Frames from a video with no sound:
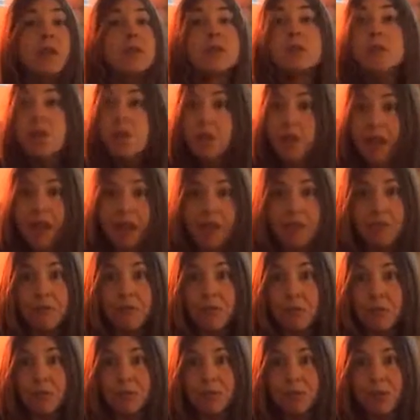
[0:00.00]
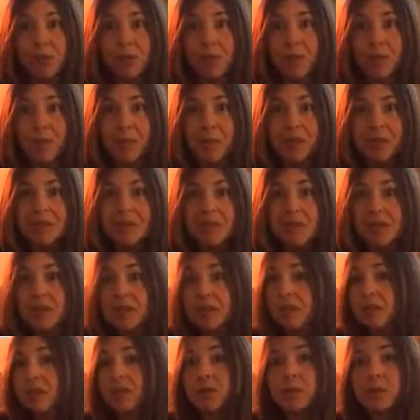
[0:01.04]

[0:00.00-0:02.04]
so that I can focus on my business?